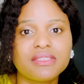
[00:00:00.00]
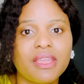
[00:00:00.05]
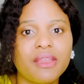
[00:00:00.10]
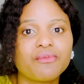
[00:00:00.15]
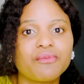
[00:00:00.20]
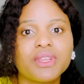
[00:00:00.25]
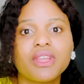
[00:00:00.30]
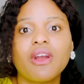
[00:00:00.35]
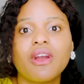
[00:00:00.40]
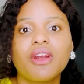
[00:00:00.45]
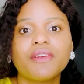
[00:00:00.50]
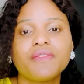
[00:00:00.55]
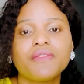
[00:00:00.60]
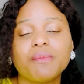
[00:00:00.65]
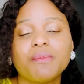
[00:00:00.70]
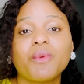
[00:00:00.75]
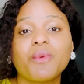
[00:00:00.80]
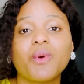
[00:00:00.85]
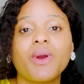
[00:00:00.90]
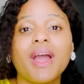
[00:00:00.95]
they regard
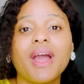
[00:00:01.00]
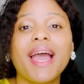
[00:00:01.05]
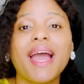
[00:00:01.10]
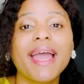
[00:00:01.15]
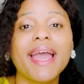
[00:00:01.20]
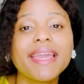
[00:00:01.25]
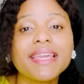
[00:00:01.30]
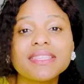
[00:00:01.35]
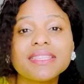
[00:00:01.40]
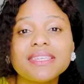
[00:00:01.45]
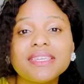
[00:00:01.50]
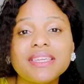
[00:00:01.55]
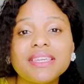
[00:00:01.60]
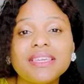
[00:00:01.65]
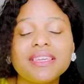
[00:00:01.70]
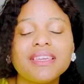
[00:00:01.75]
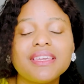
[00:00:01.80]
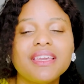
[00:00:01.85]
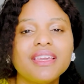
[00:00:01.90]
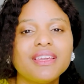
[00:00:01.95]
them more
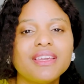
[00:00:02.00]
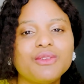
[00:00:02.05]
highly.